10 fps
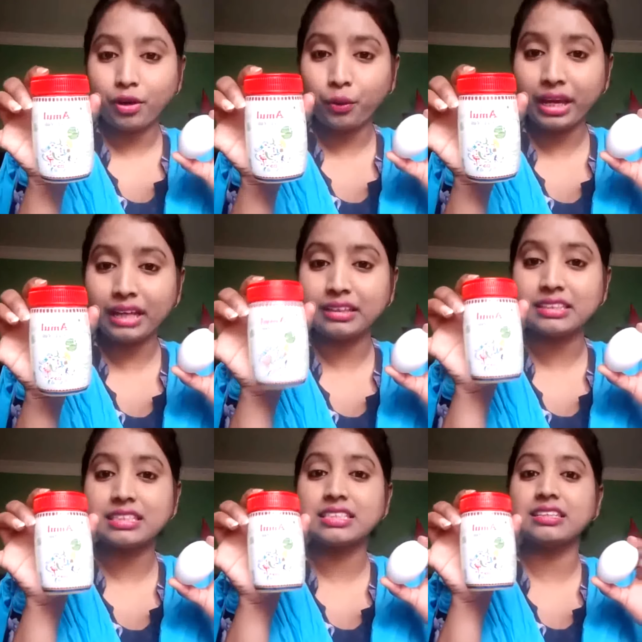Okay,
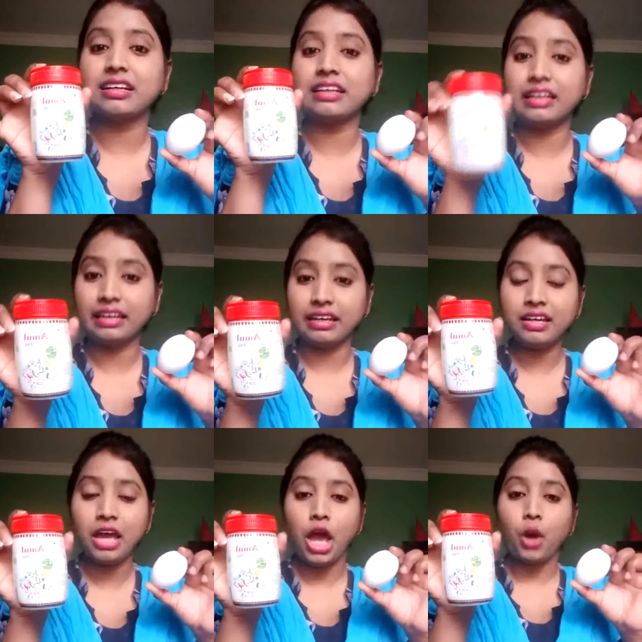this is the
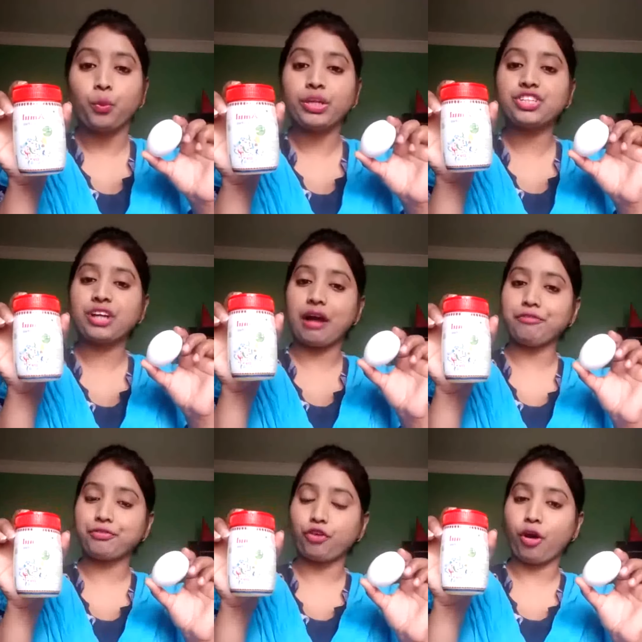ghee which
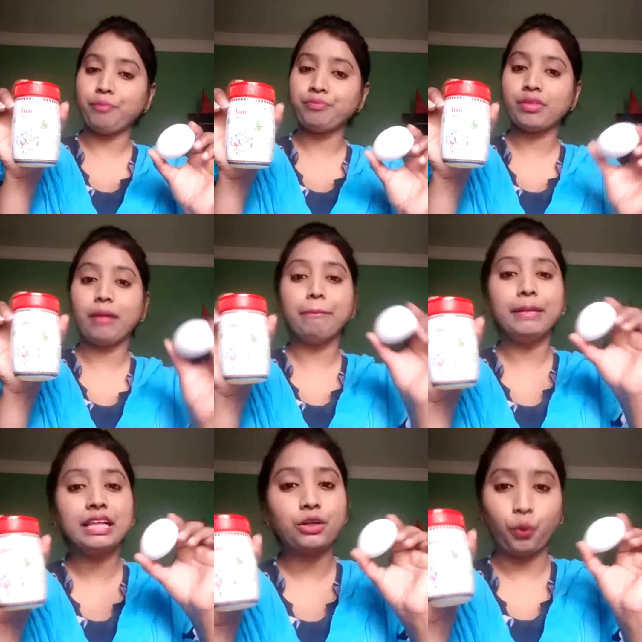come from
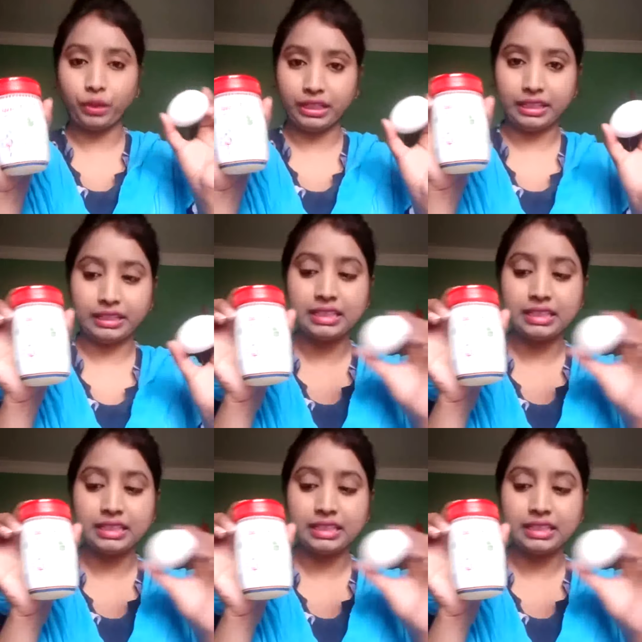milk only.